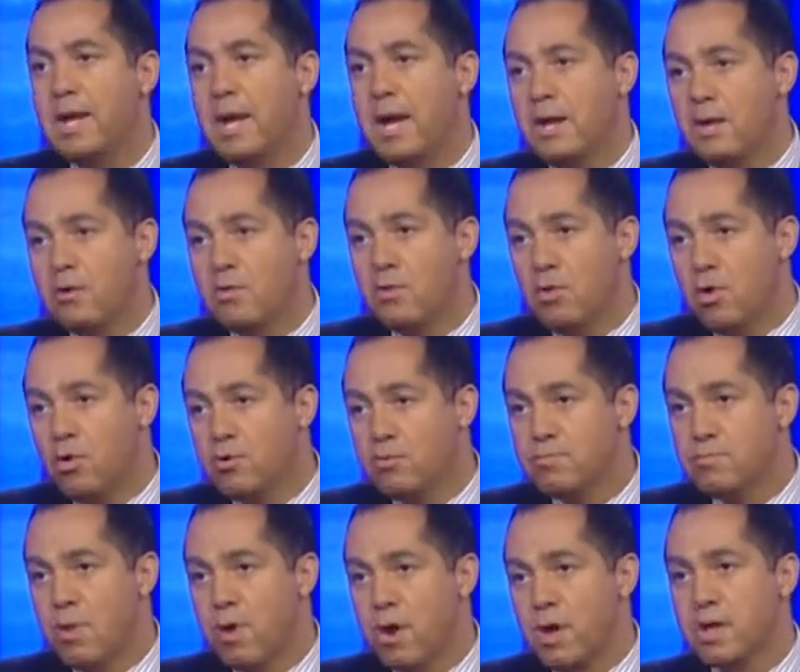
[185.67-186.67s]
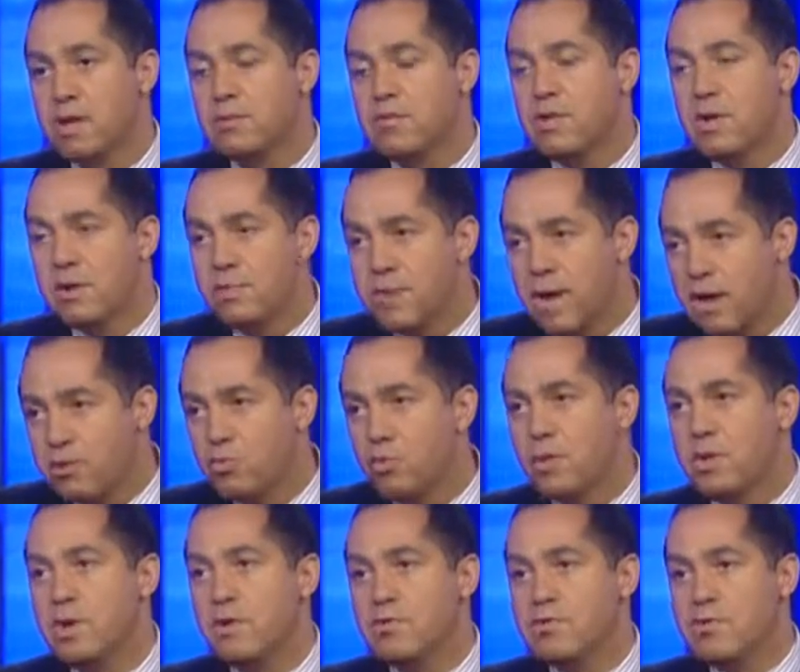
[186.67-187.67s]
And in those markets, that's
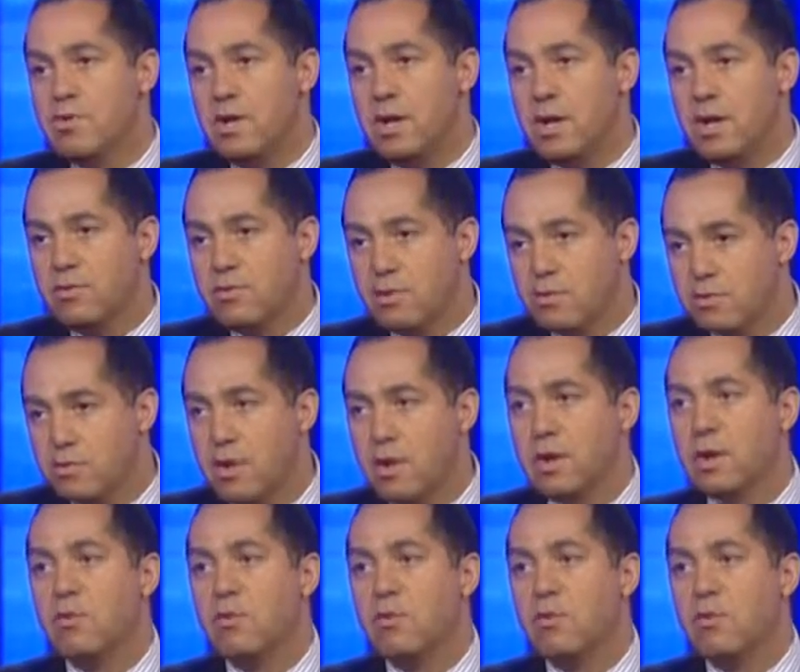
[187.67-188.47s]
where you're seeing this